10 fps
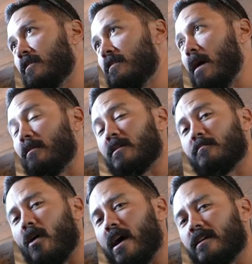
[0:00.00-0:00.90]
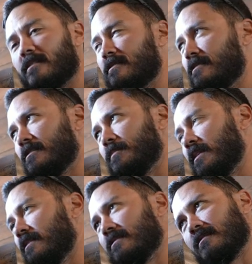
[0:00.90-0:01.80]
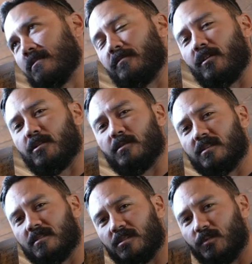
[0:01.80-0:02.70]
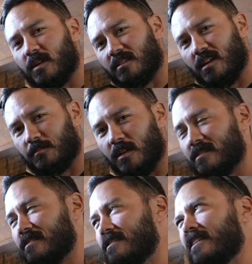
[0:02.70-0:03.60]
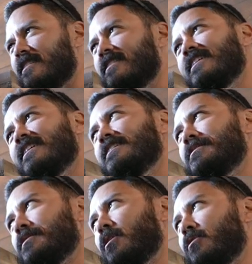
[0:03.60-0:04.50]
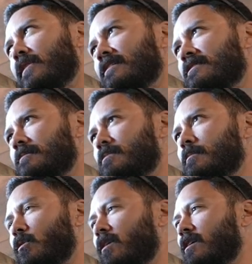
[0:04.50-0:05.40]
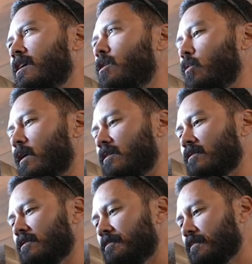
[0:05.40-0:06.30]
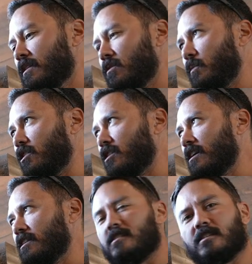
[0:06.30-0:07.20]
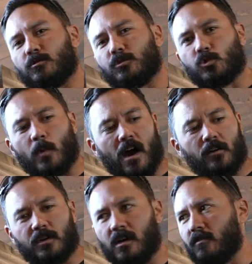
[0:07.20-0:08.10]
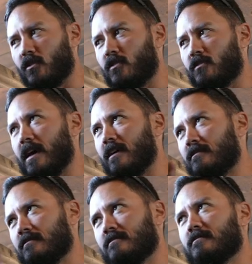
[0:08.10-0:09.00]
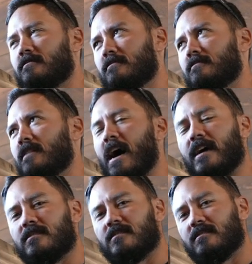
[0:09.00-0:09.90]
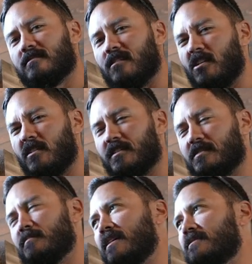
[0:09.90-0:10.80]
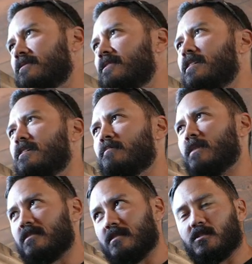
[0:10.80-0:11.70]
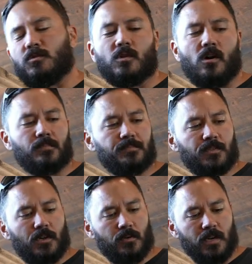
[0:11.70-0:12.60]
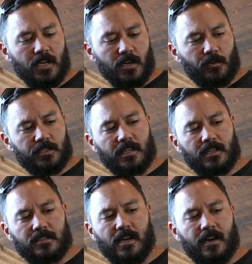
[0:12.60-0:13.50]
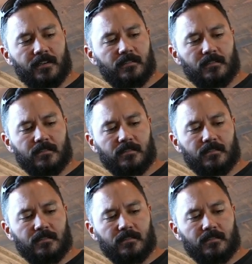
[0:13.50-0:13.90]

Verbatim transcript: the mounting brackets just because this is a very unique situation, like Melissa said. So that seems to be working out well. We're gonna cut this little shroud cover that hides all of this mess because it's too tall. So we're gonna take it outside,